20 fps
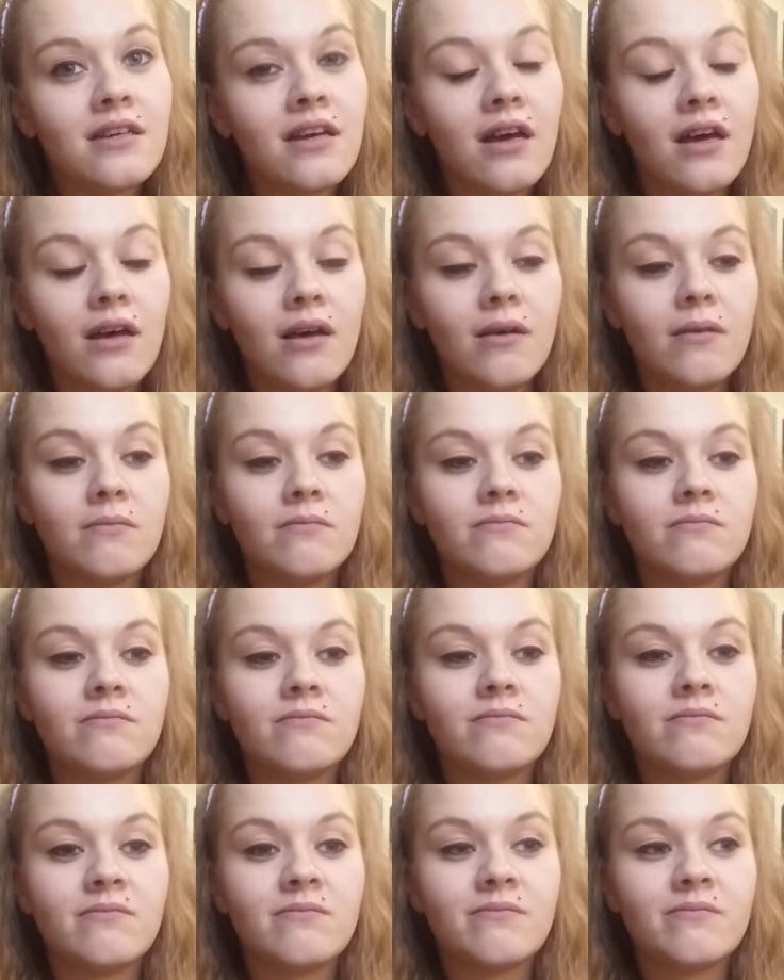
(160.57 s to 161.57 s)

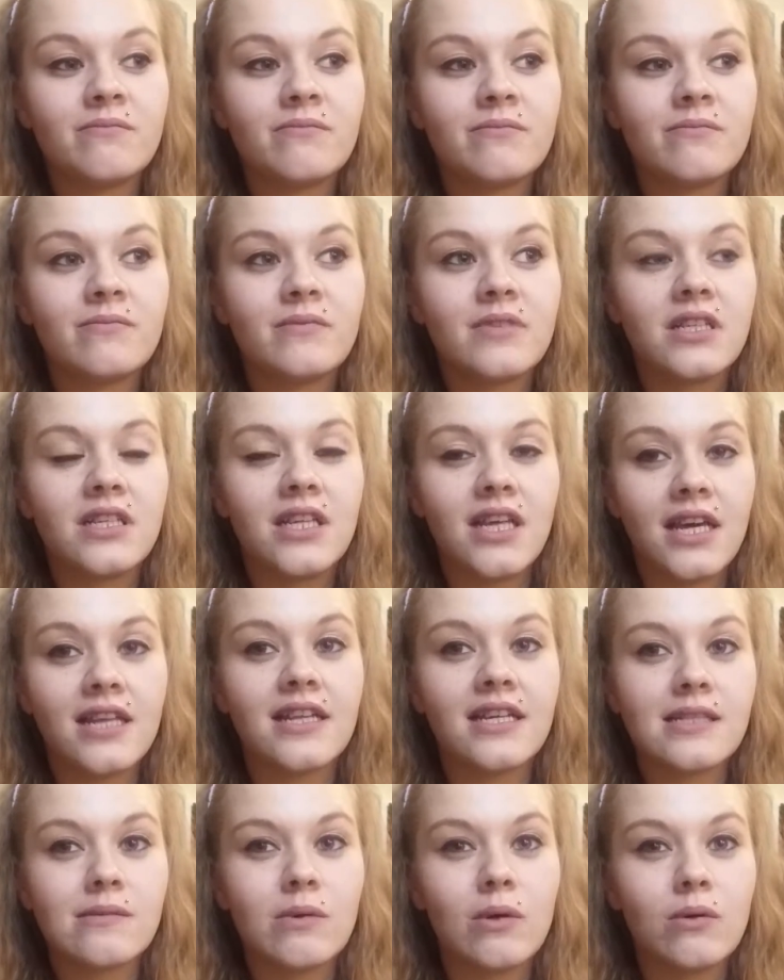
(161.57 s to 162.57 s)
Yeah,
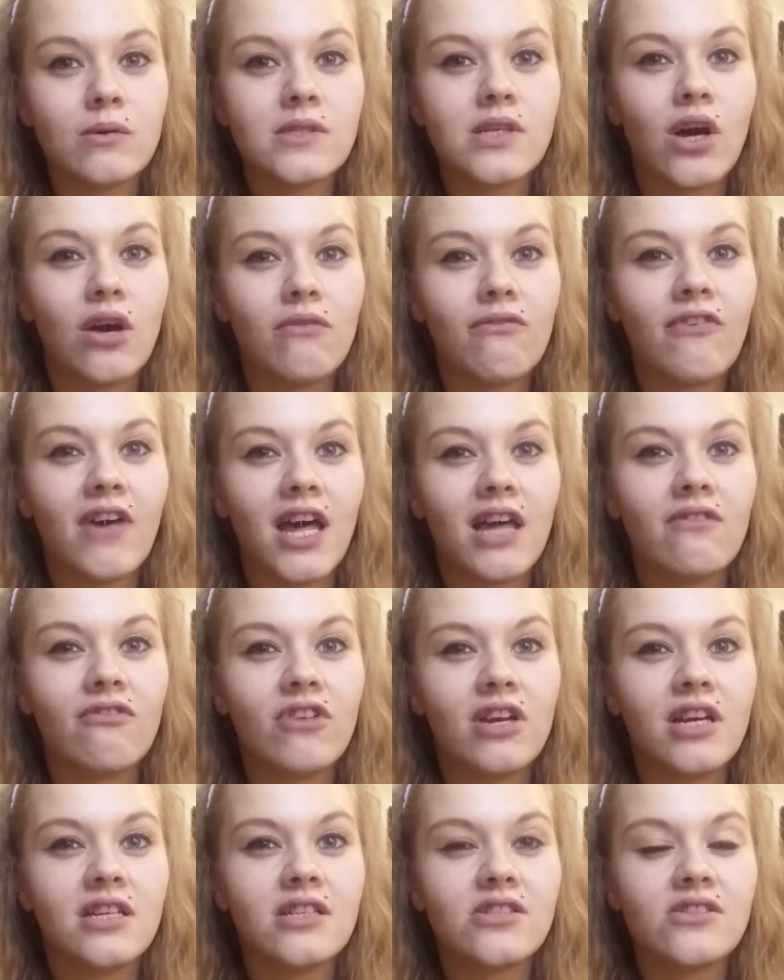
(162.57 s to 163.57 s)
that's my all-time
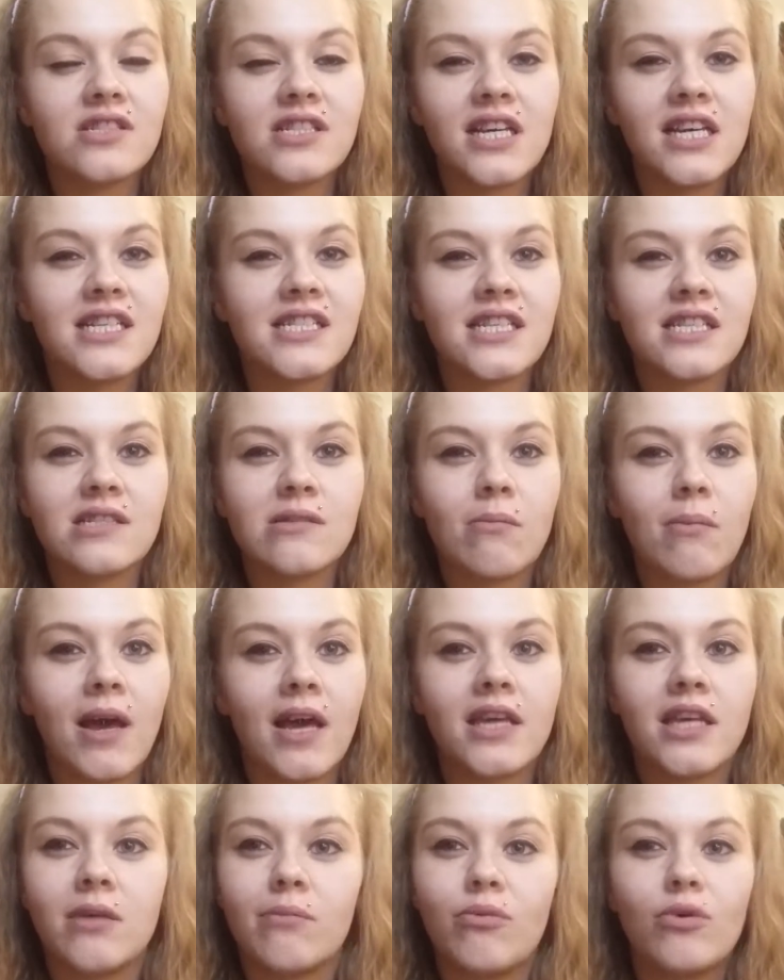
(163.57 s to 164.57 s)
favourite. It's just easy to
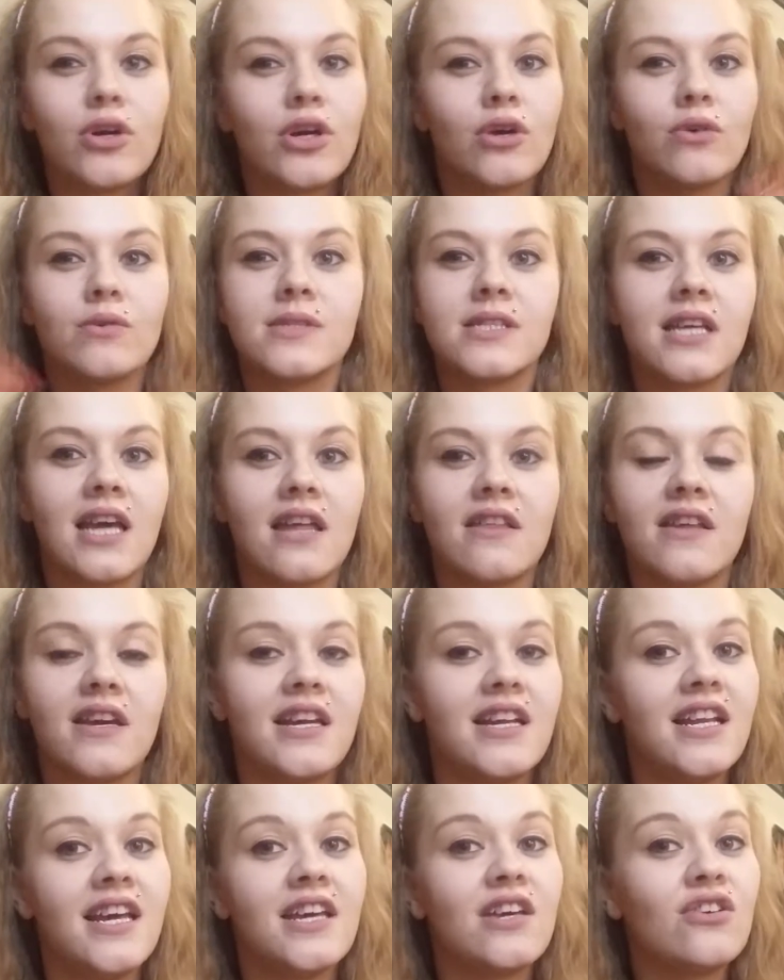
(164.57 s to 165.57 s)
make. You bunk it all together,
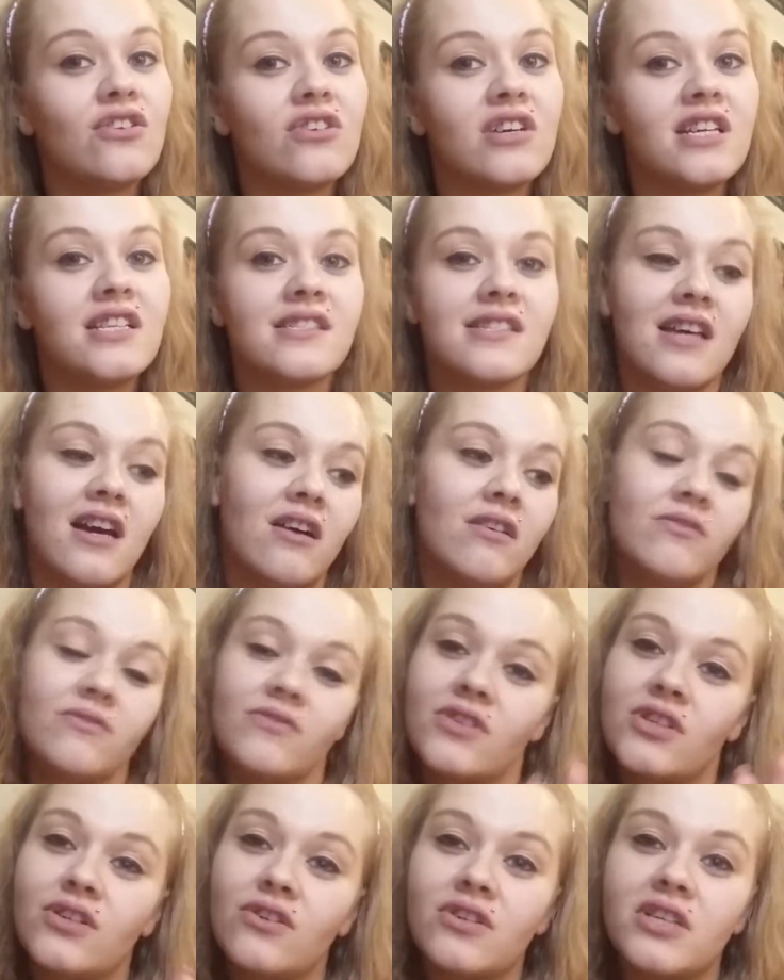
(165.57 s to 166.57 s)
you let it cook itself,
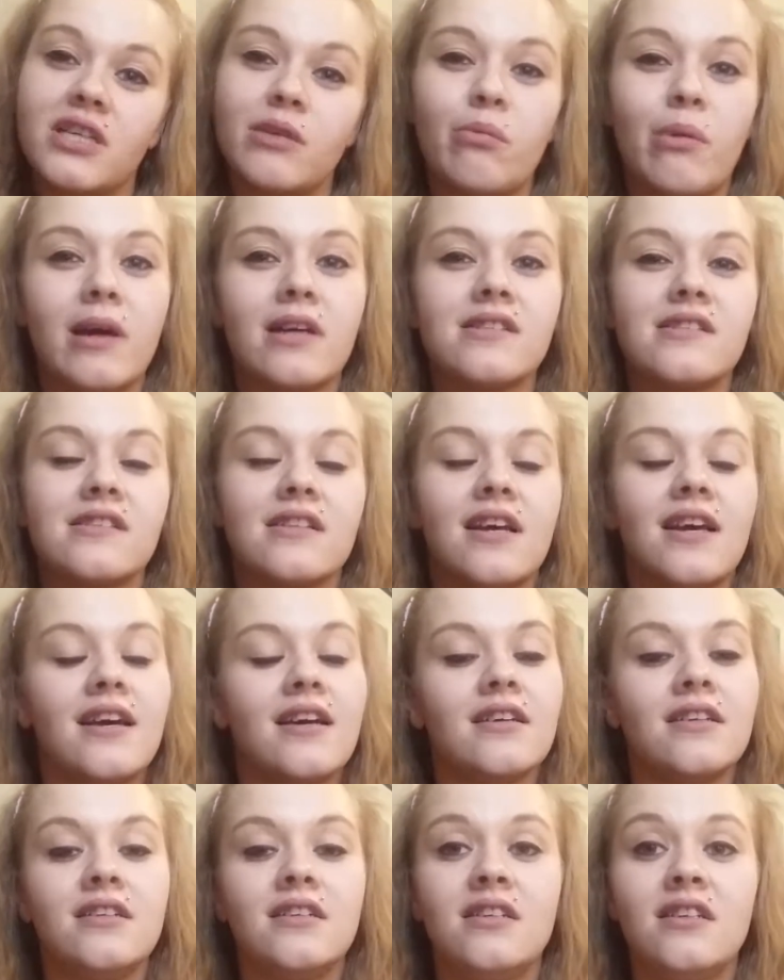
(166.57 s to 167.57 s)
you cook your pasta,